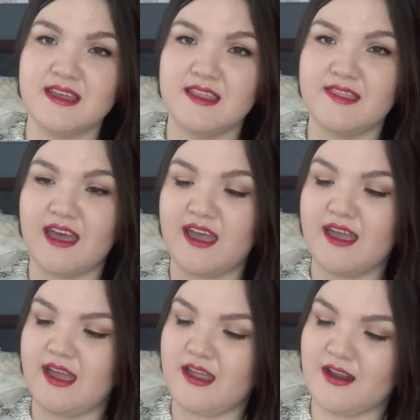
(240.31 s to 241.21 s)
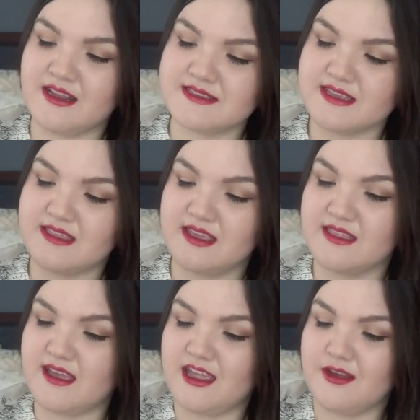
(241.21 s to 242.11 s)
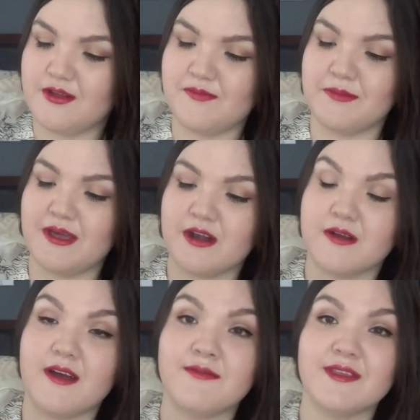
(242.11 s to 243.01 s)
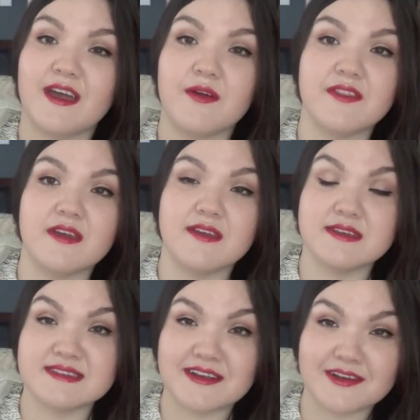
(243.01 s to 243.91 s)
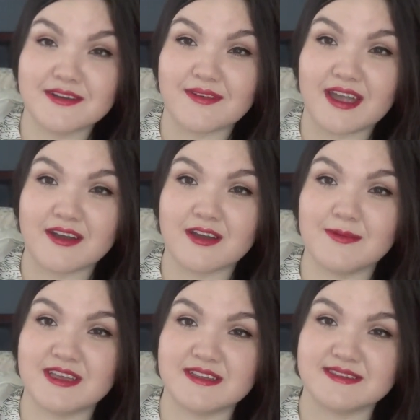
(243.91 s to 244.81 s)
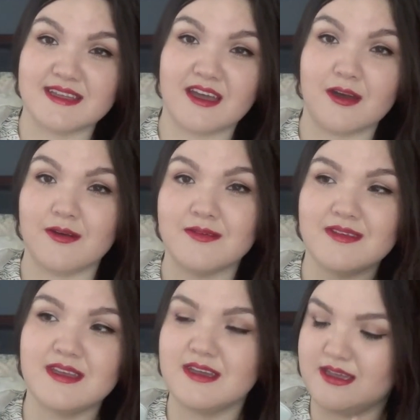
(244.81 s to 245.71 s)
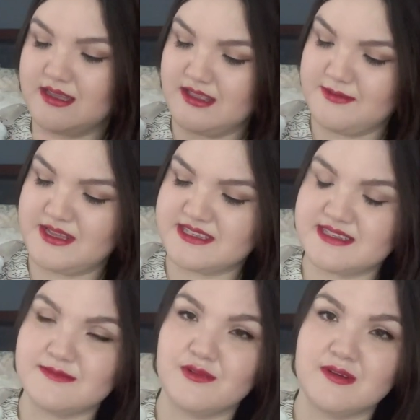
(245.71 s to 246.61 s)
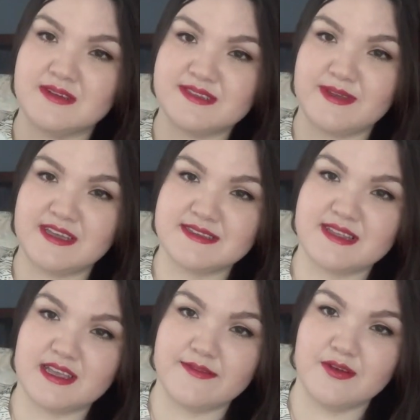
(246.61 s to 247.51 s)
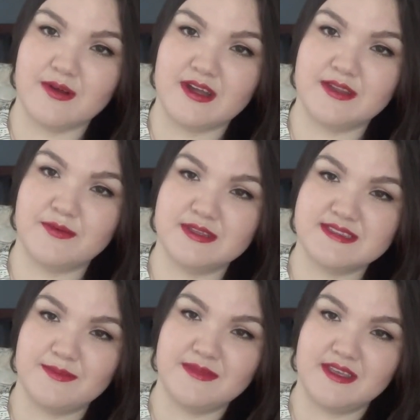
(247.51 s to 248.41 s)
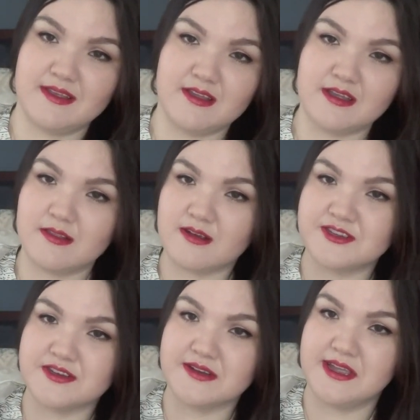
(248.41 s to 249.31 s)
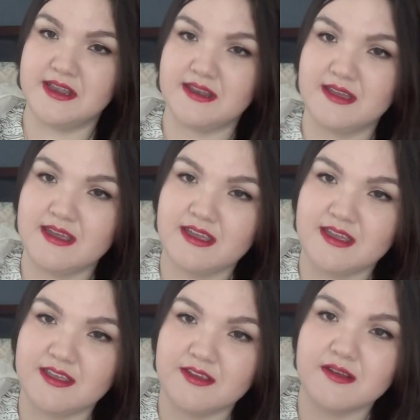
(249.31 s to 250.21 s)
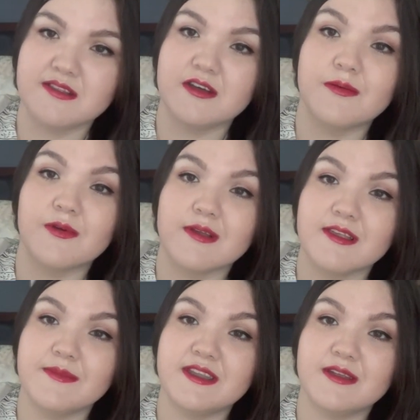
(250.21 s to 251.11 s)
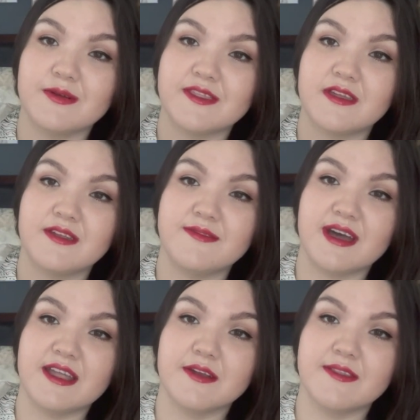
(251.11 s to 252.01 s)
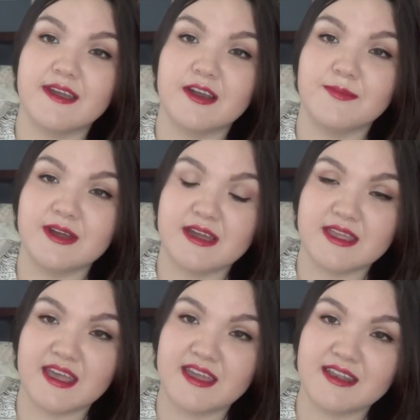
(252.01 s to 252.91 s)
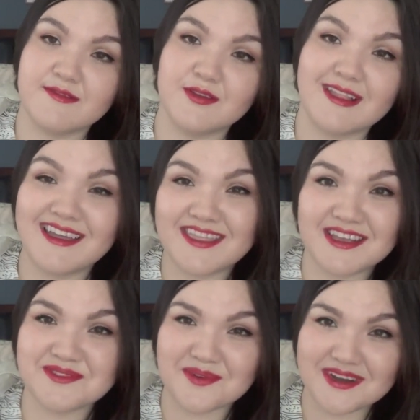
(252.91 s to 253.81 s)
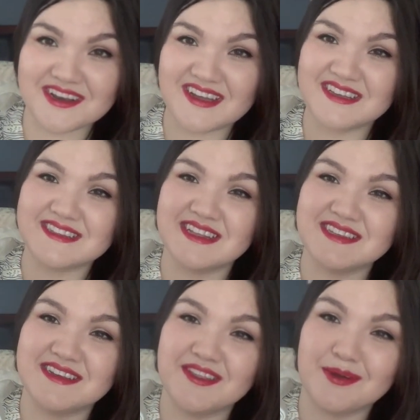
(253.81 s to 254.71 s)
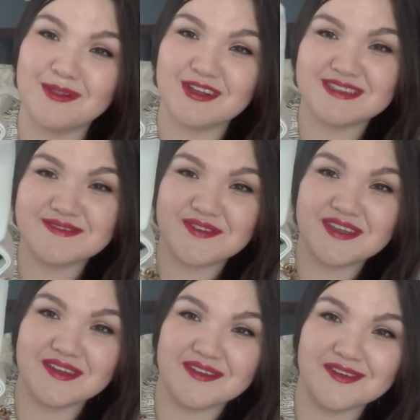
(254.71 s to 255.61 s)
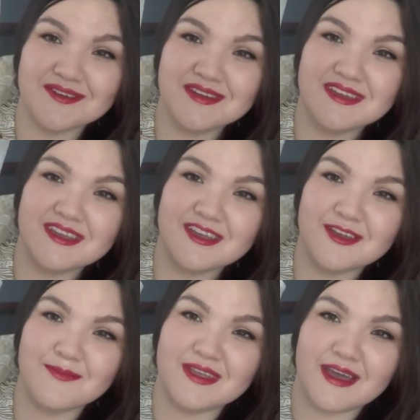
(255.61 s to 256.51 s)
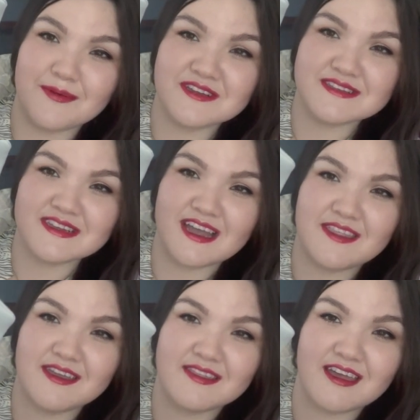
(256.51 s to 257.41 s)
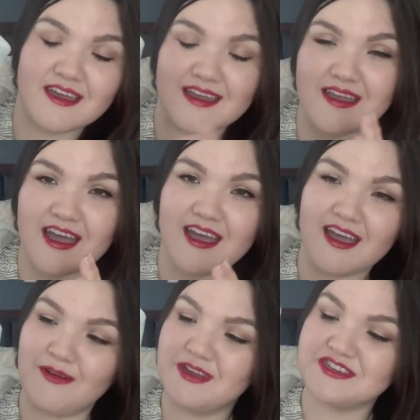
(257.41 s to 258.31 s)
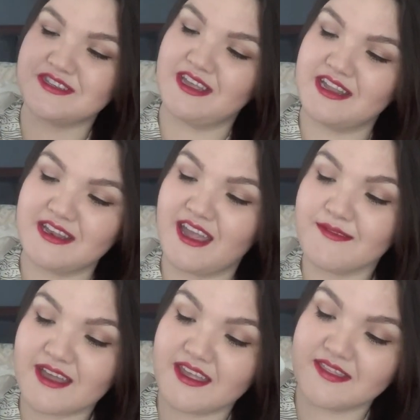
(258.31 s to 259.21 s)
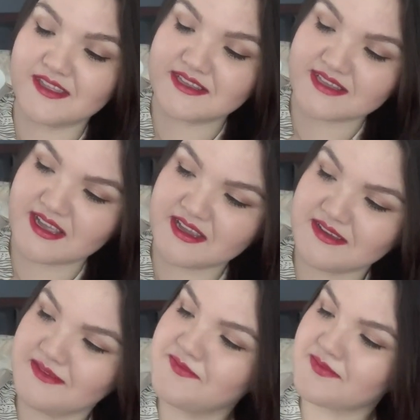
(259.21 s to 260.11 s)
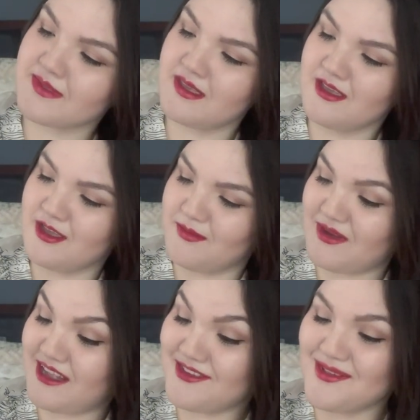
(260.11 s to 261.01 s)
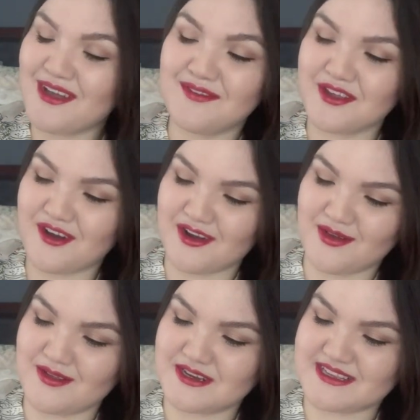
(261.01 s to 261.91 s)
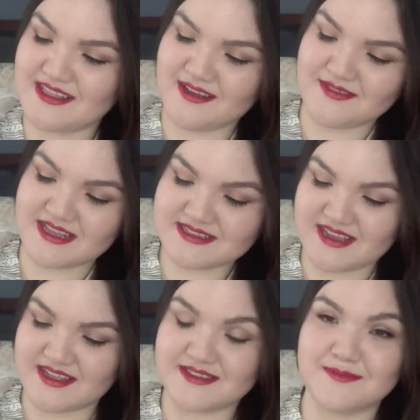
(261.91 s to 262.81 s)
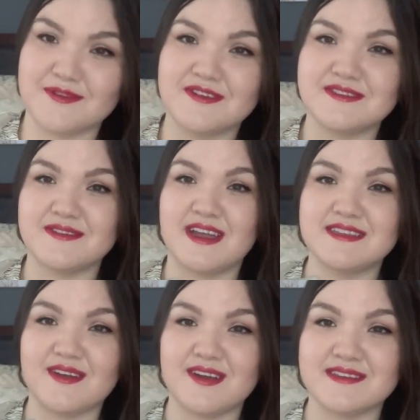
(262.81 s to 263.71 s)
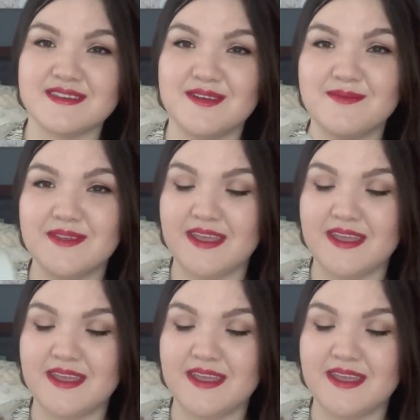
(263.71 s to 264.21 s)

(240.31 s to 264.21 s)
that I honestly think that it would have been better off without the center divider, because now it limits more space. Like if you wanted to put something like larger in, you're a little more limited with the divider there. But again, if you like things organized, that's another plus for you. But yeah, personally, I think that I wish they didn't have that in the design. But I do love the card holders. I love that side zipper, so that's awesome.